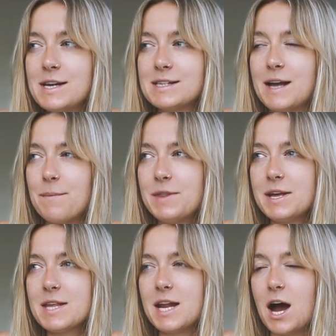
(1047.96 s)
something
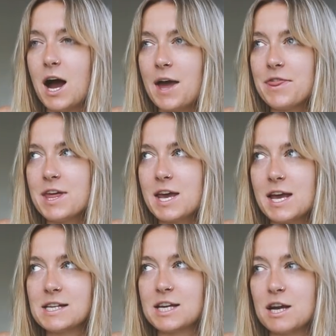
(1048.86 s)
that I think
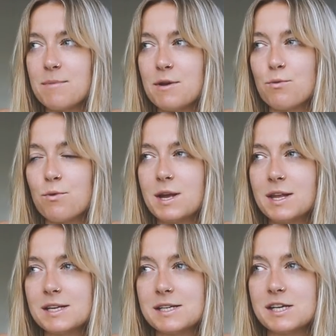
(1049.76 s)
is gonna be
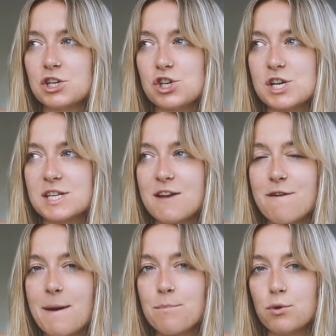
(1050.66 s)
really delicious if
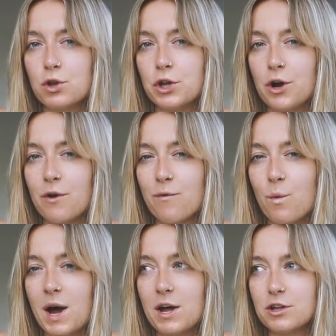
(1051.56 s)
I pull it off
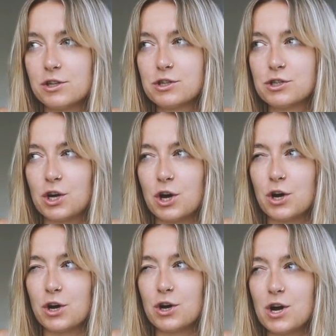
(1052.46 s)
well.
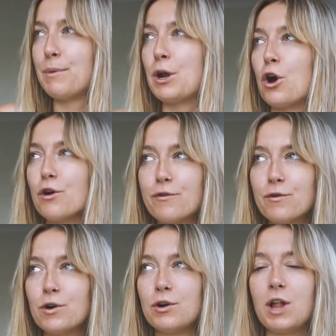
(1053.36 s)
So, but
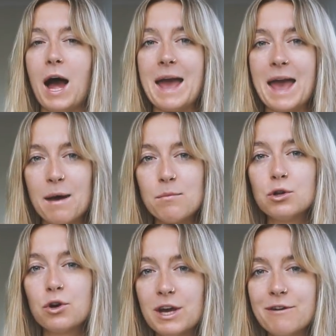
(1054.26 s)
overall, I am
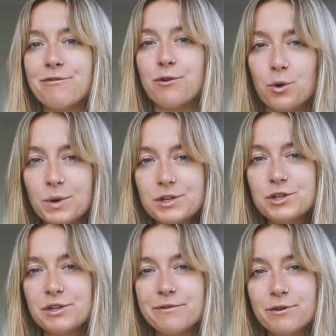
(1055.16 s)
looking forward
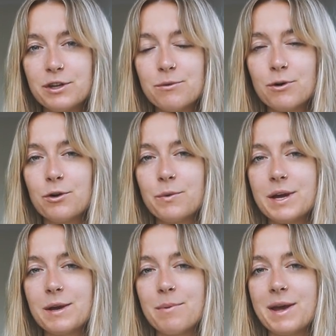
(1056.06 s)
to the fully raw
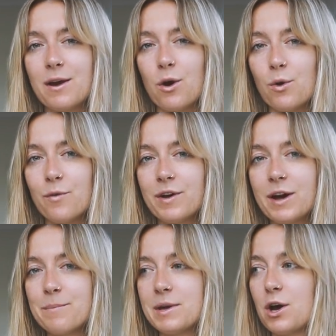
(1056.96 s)
week being over
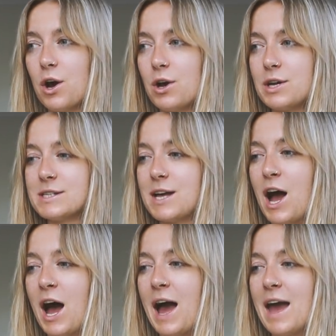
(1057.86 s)
because
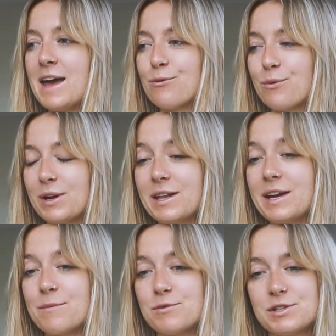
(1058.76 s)
I really
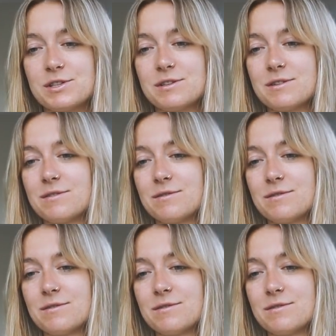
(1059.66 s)
am just